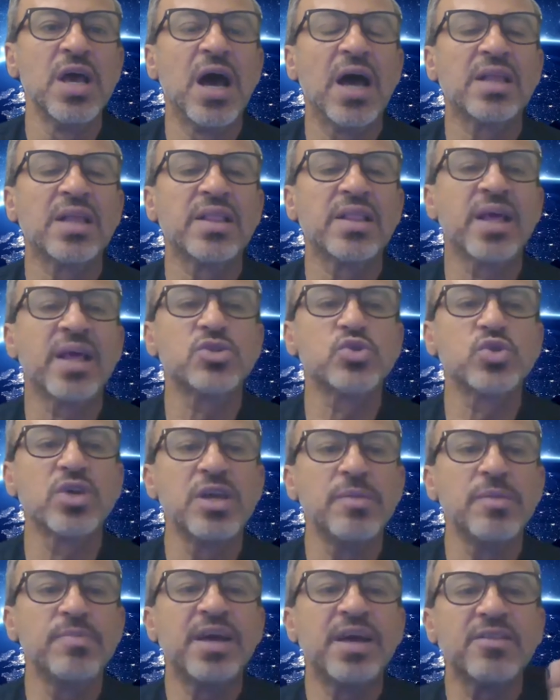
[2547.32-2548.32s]
I'd like to
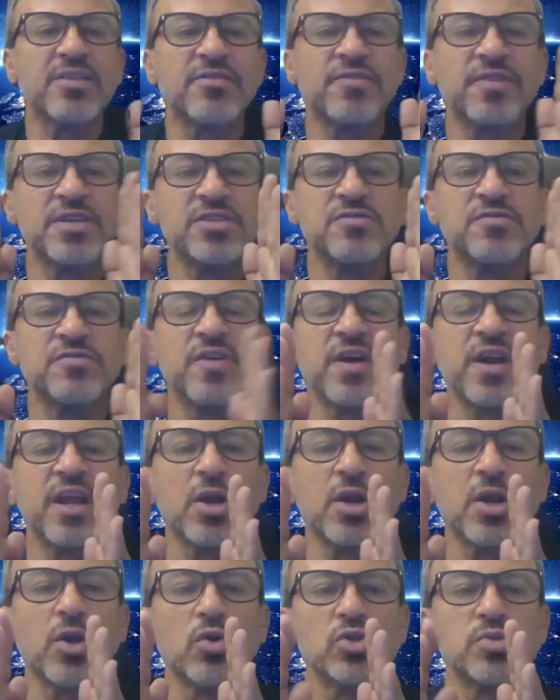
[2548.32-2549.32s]
keep that phase very
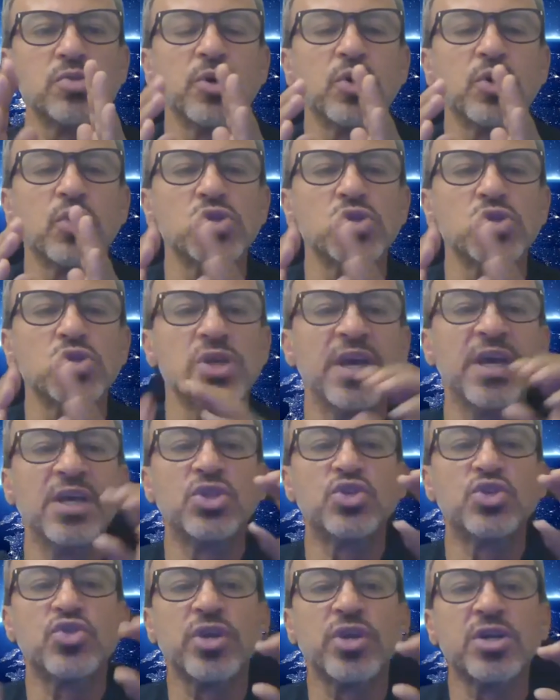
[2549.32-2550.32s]
close because it
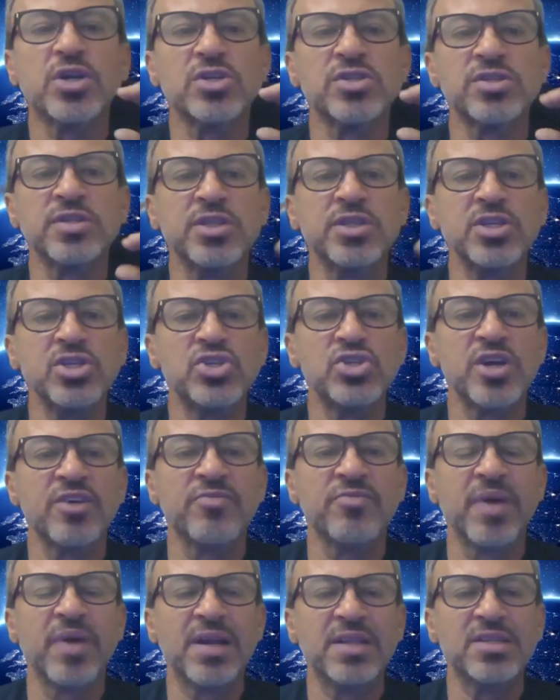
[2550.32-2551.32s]
triggers the
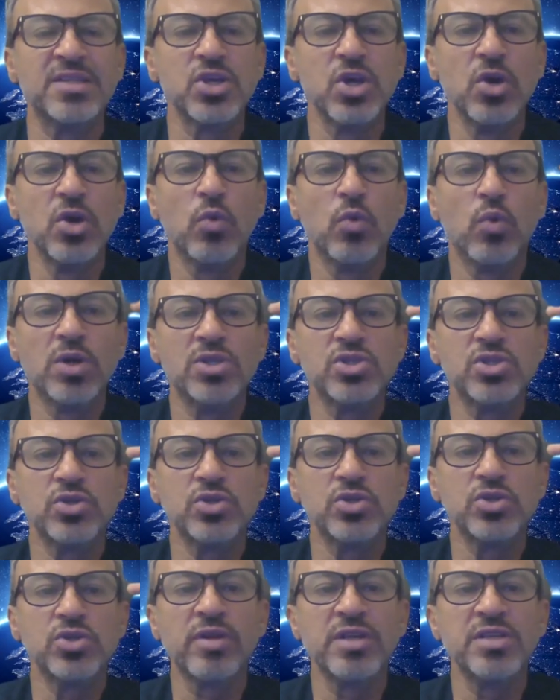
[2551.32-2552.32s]
TGF balance. Once you
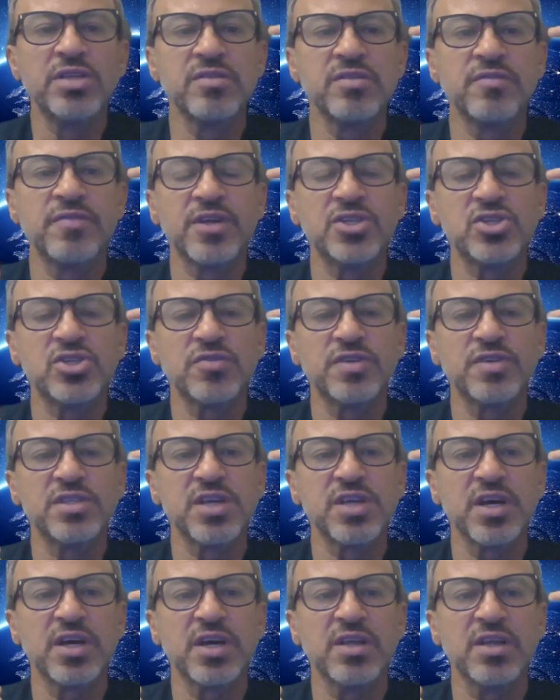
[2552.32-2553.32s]
decrease the VEGF
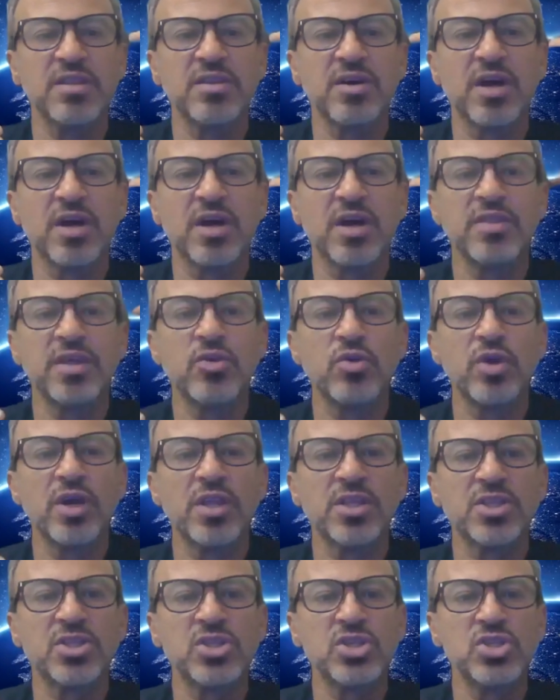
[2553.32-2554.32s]
inside the eye, then you get
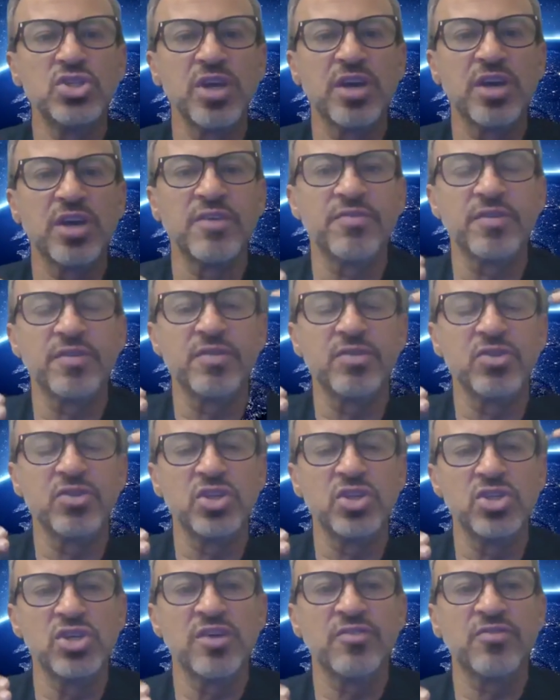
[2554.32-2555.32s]
a
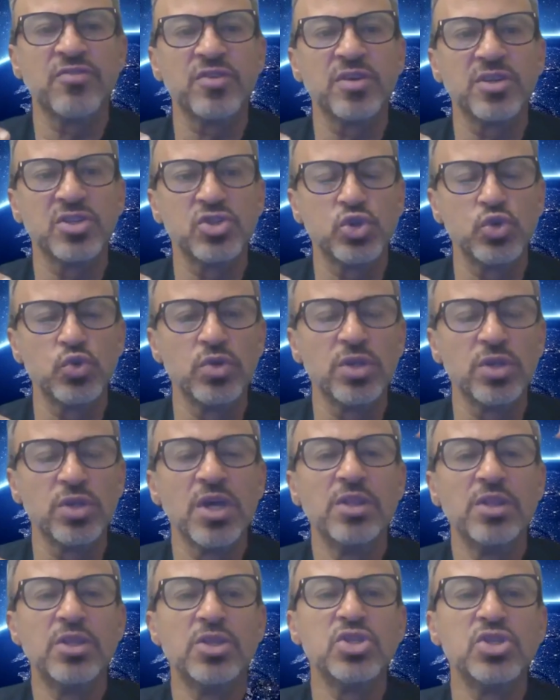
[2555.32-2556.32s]
TGF shoot.
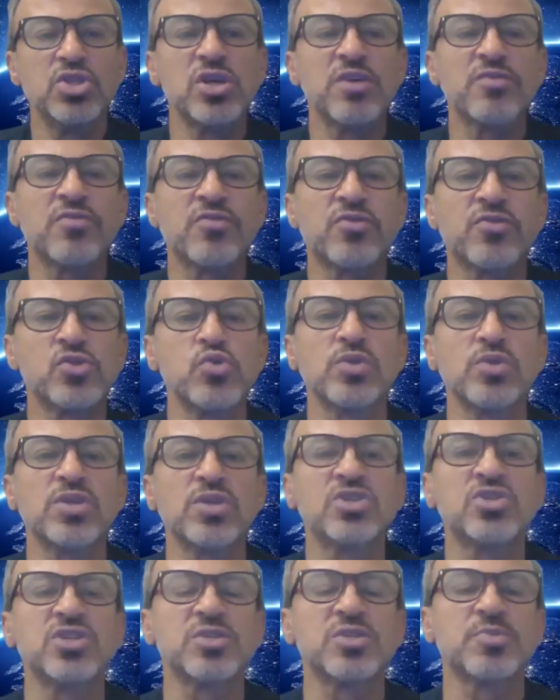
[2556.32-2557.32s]
The TGF shoot
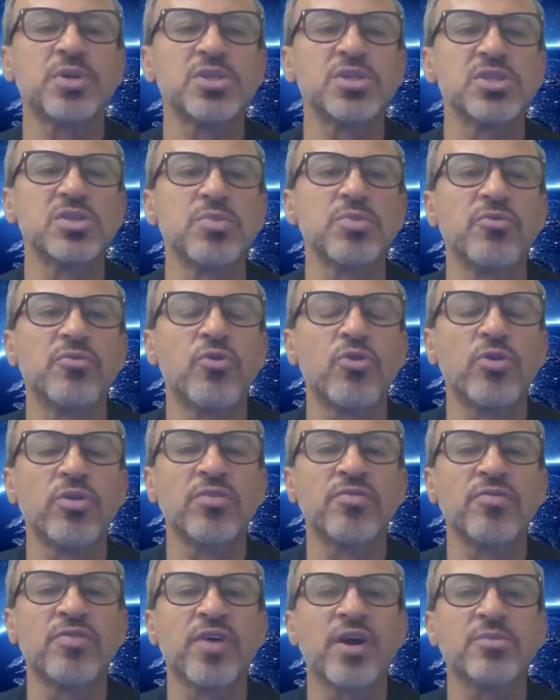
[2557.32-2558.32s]
is responsible for
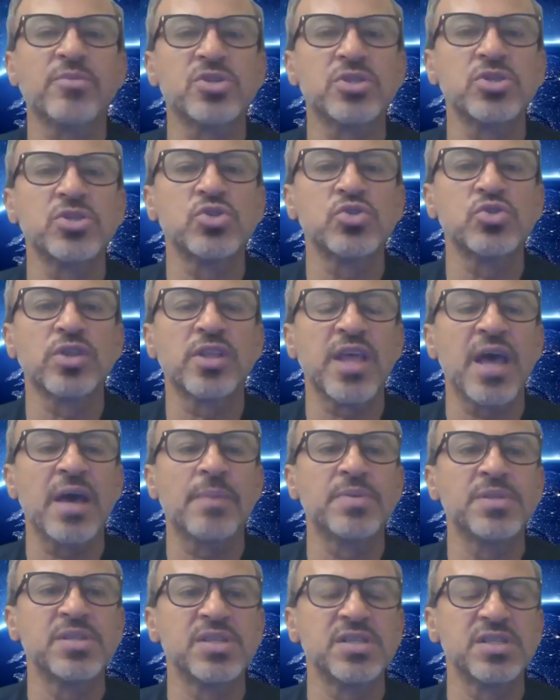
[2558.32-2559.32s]
the fibrous tissue that
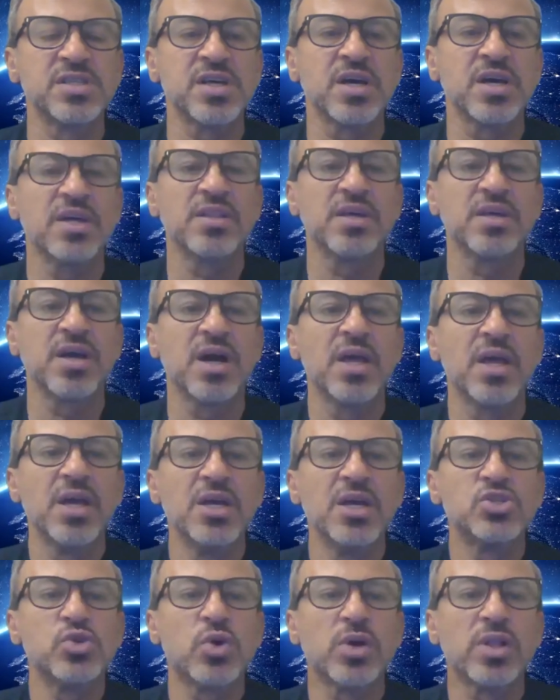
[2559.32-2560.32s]
happens inside the eye.
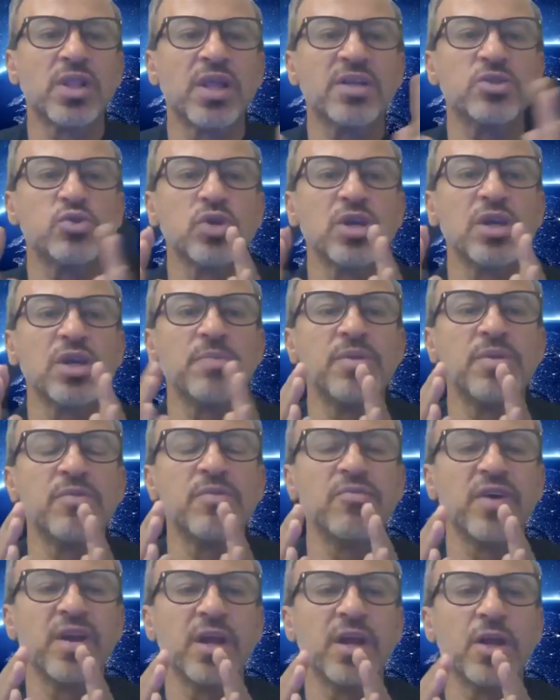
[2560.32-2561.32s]
So I'd like to keep them
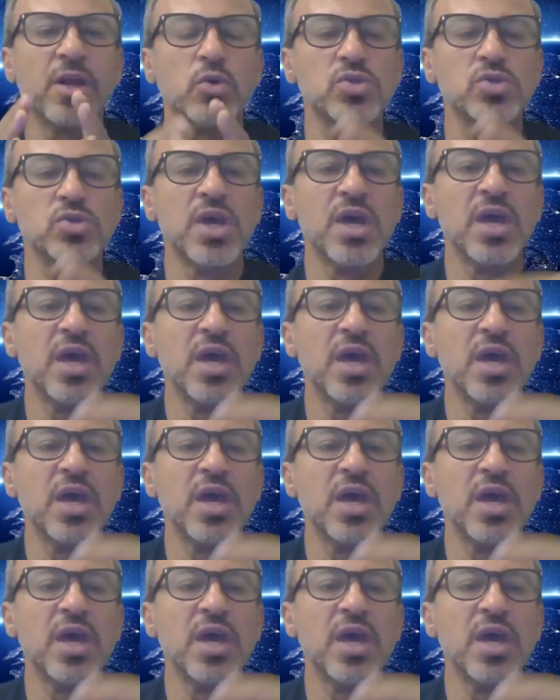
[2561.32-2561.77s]
very close.